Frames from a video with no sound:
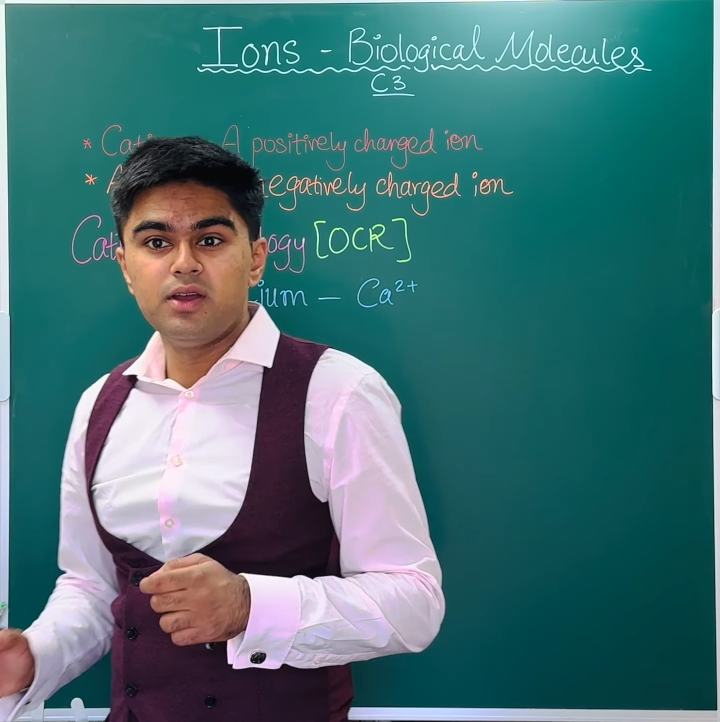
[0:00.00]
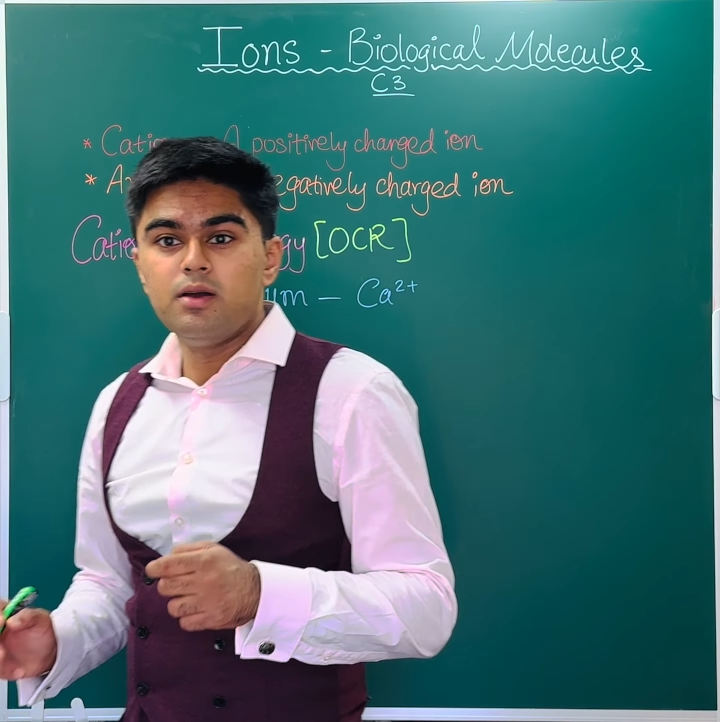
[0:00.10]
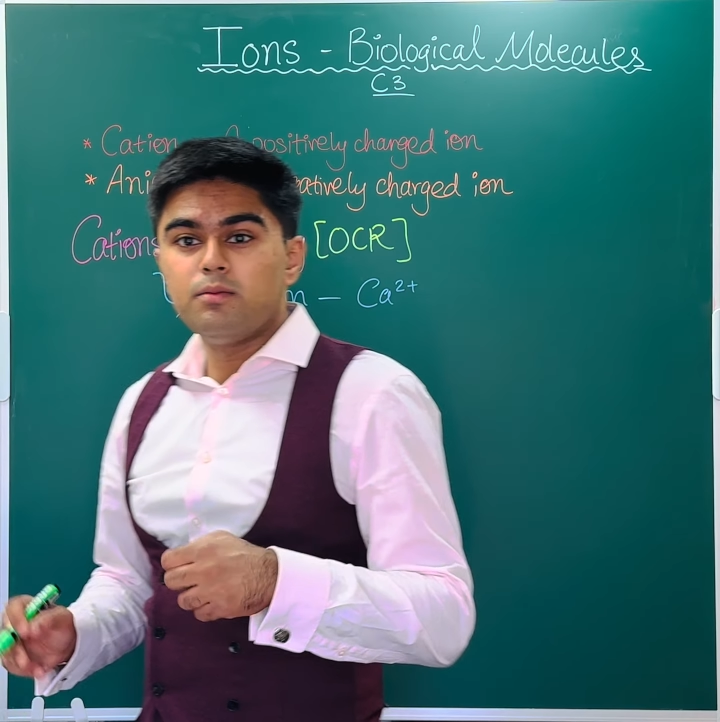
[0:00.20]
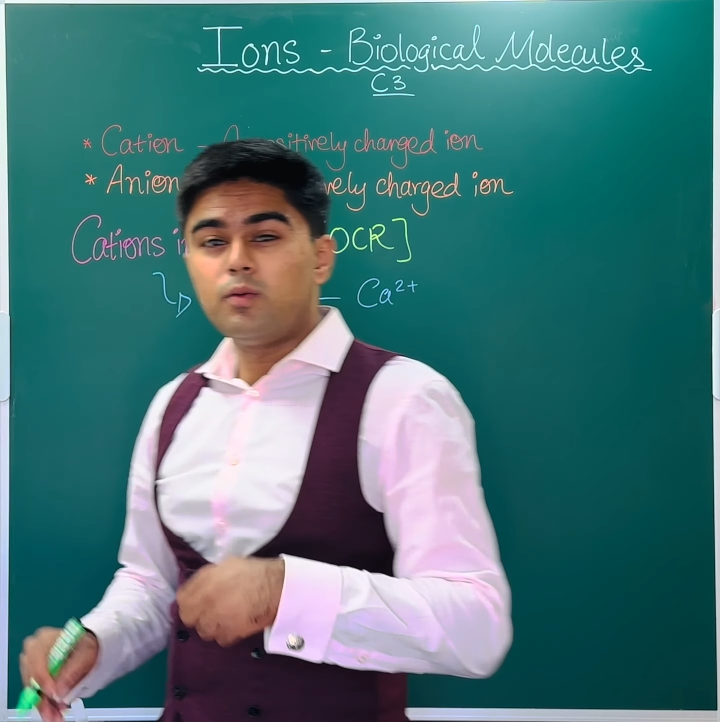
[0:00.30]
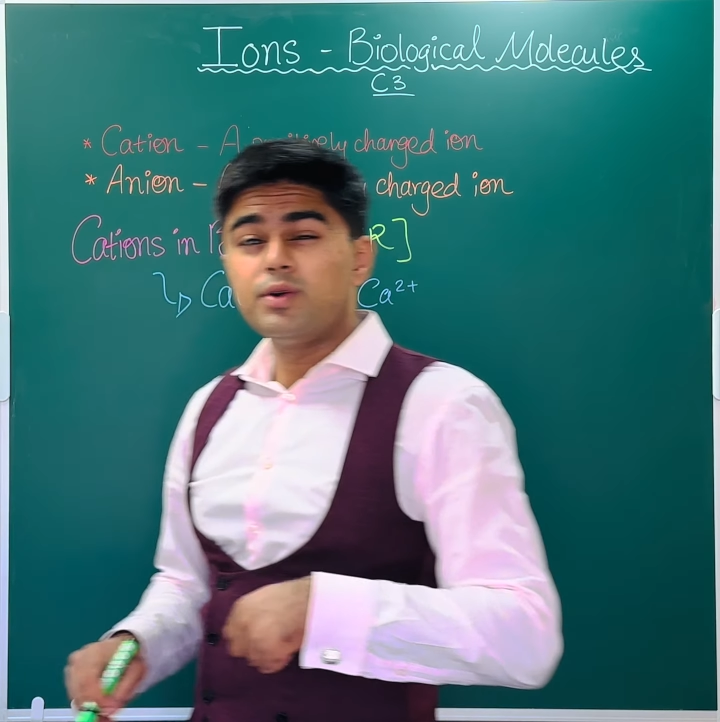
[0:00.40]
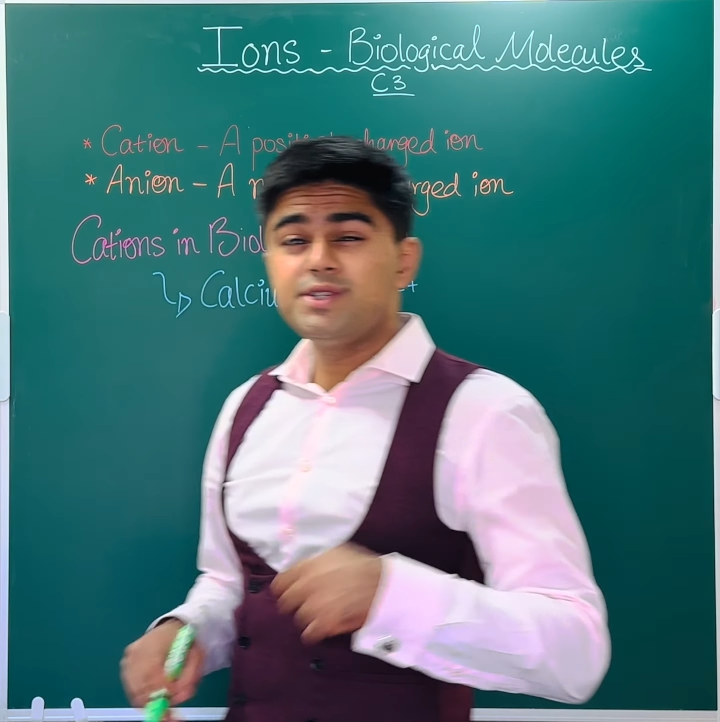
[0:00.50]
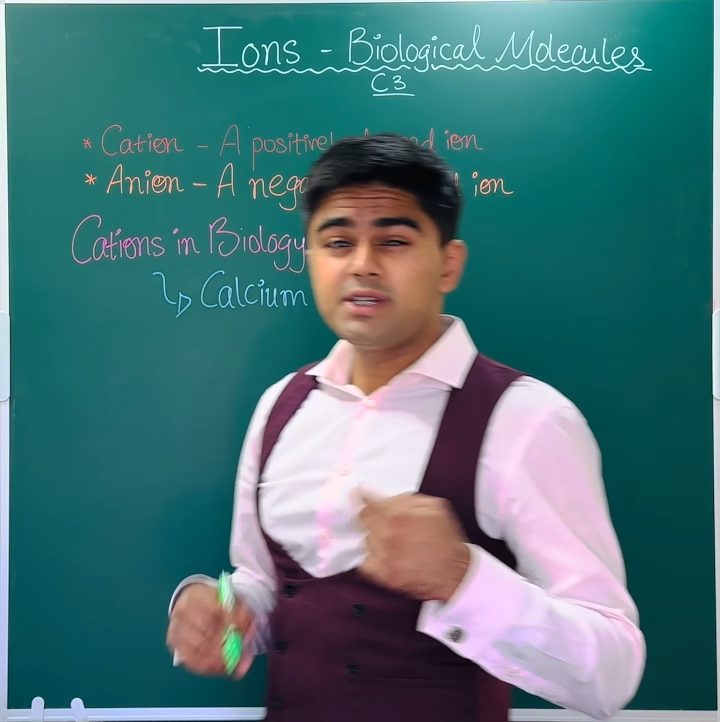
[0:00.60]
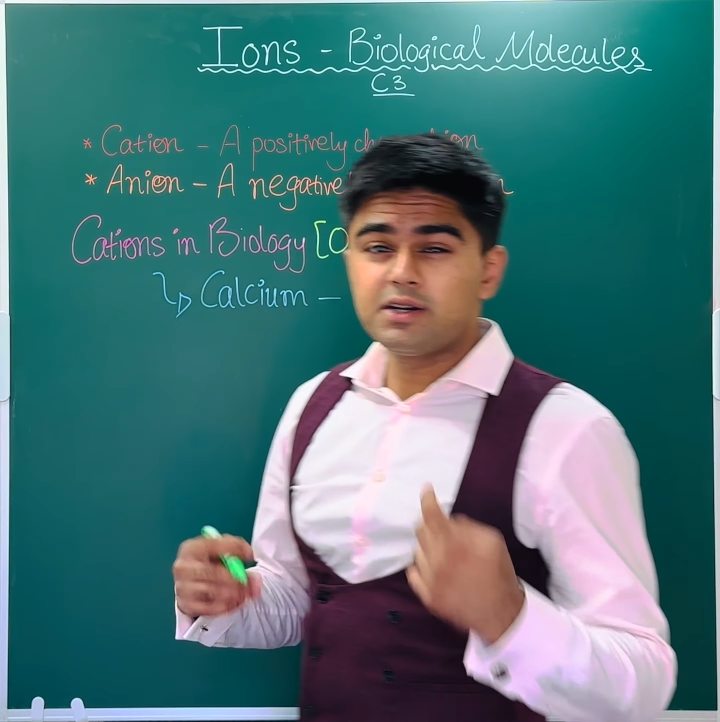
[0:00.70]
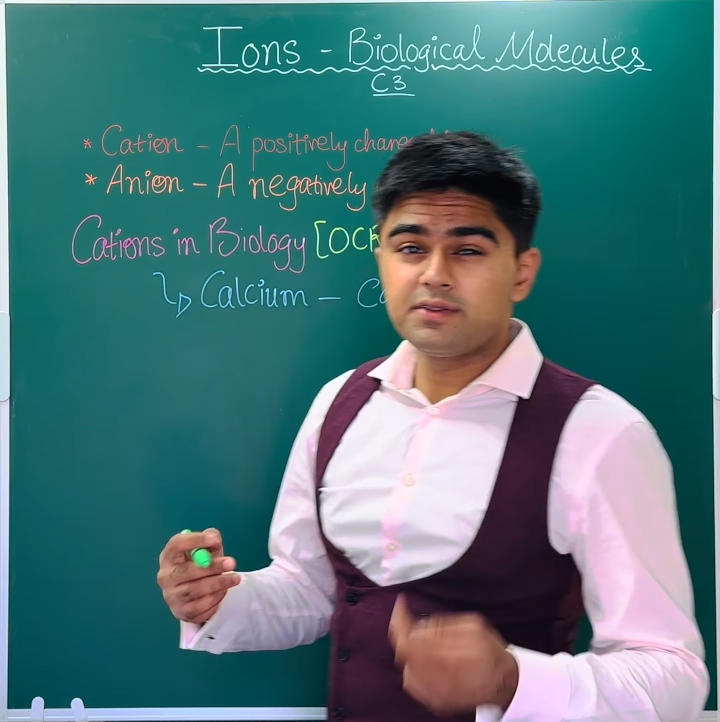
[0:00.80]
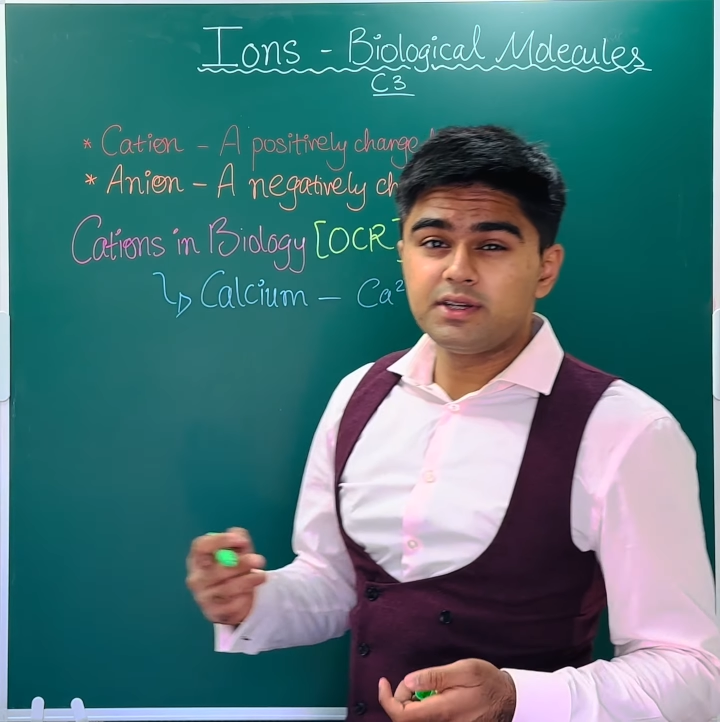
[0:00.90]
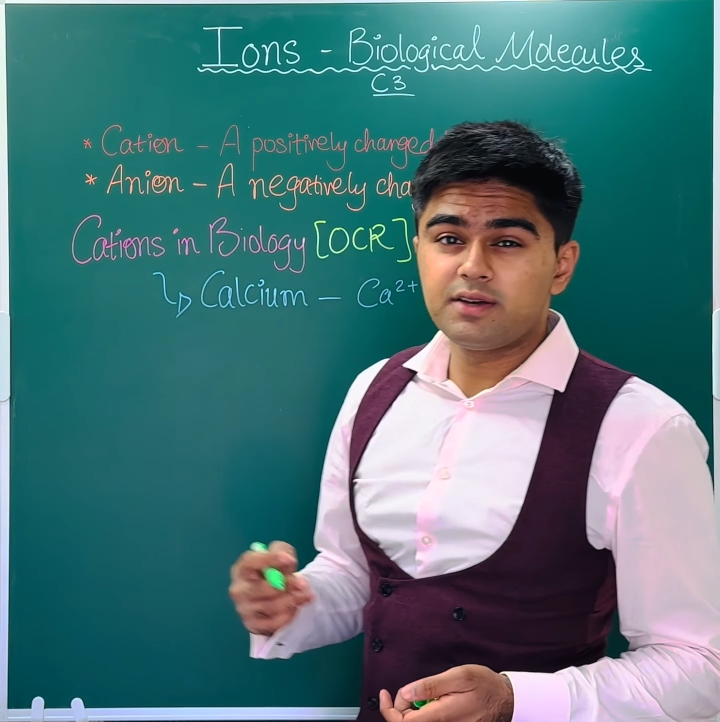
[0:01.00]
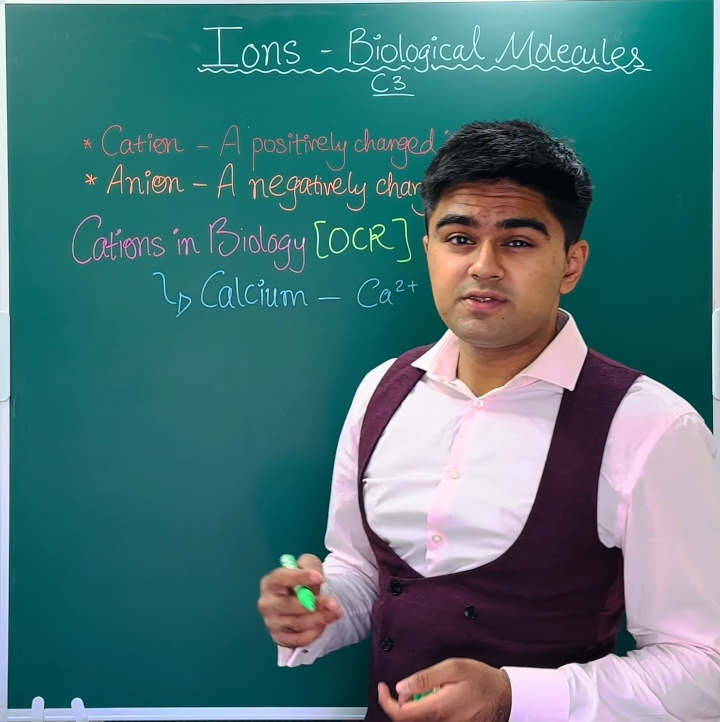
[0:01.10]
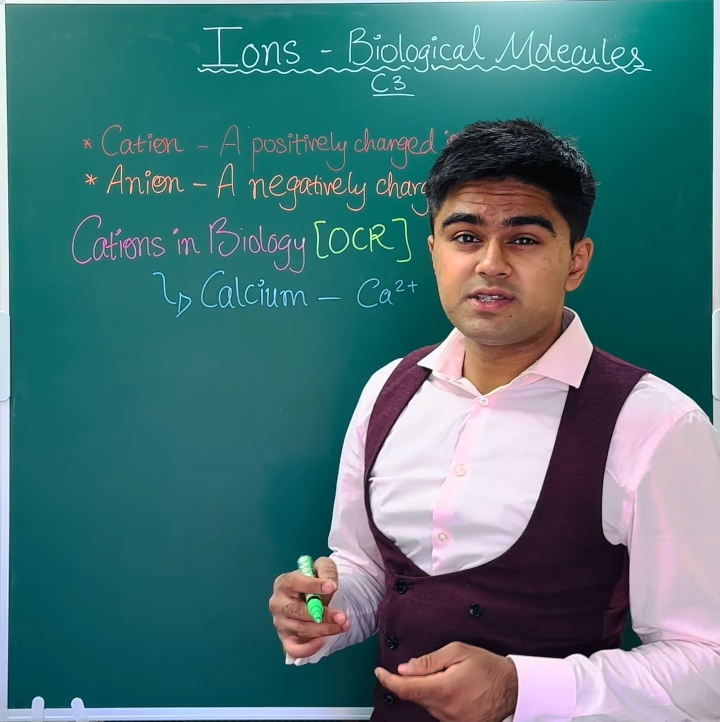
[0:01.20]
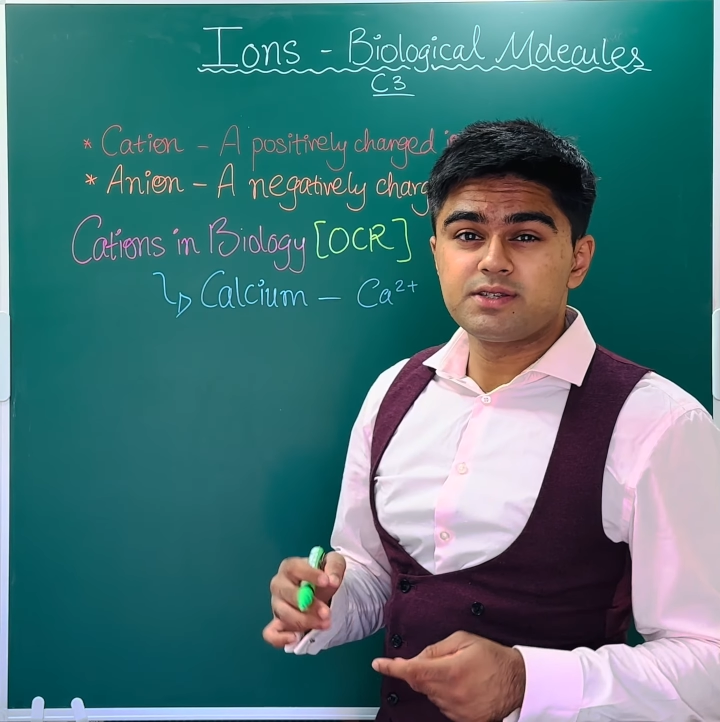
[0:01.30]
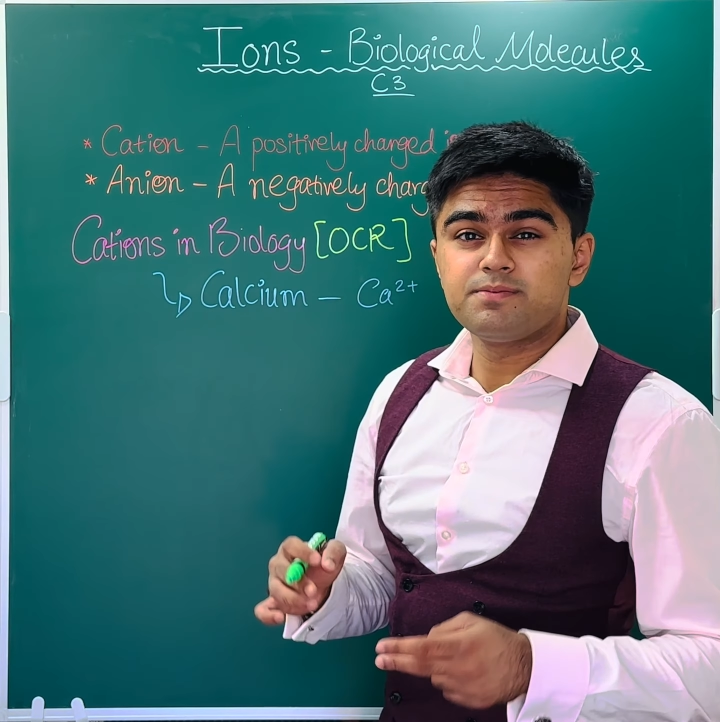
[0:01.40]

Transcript: but once you cover the nervous system,